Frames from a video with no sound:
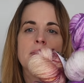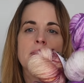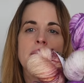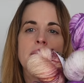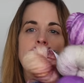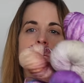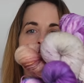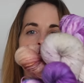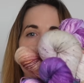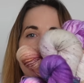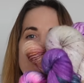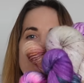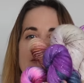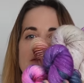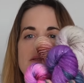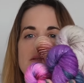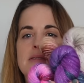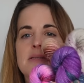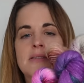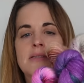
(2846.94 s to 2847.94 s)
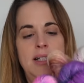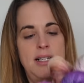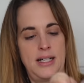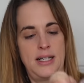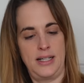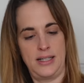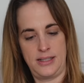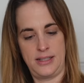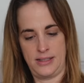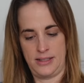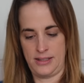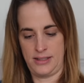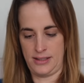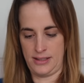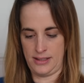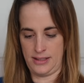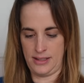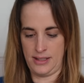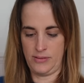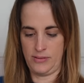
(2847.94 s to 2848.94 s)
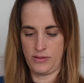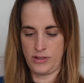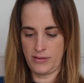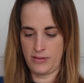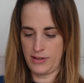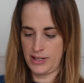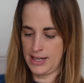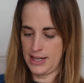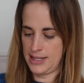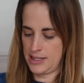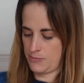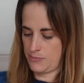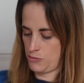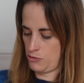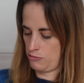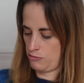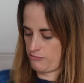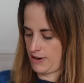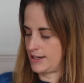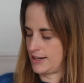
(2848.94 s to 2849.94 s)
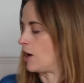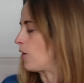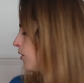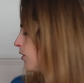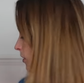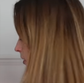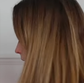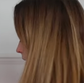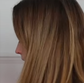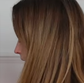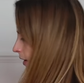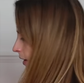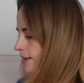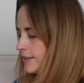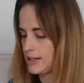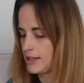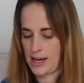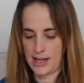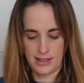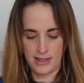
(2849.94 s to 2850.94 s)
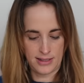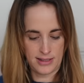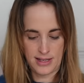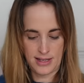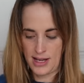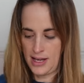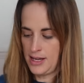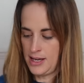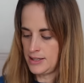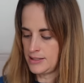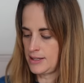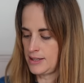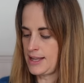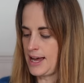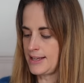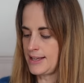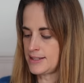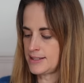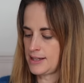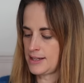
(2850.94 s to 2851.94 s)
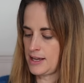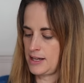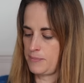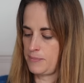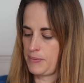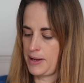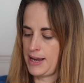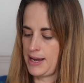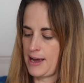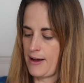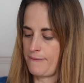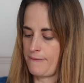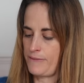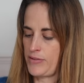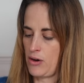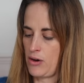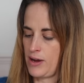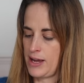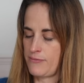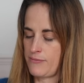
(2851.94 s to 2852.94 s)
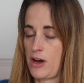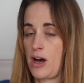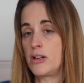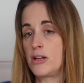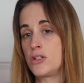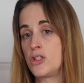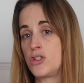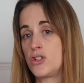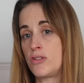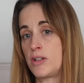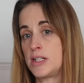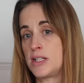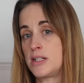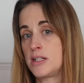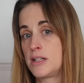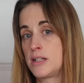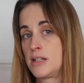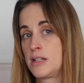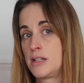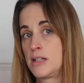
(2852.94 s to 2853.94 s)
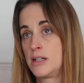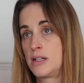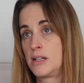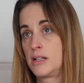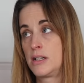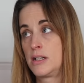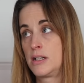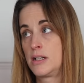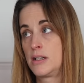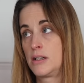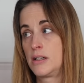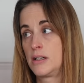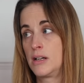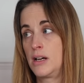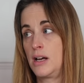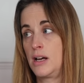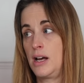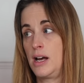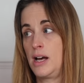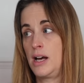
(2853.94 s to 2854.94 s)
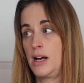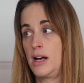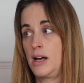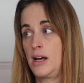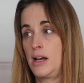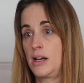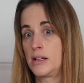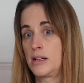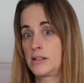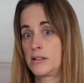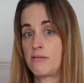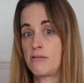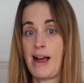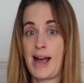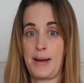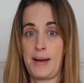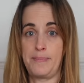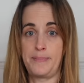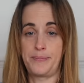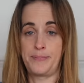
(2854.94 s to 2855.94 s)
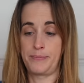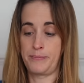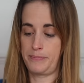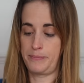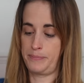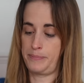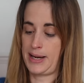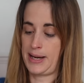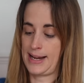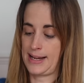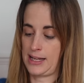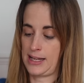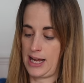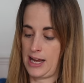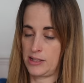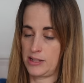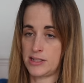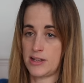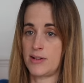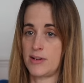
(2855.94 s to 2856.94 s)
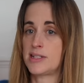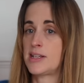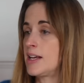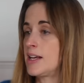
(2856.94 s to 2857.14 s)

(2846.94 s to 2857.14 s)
But I wonder if it needs more. No, I like the colours. So that's gonna be a 500 gram blanket. So it's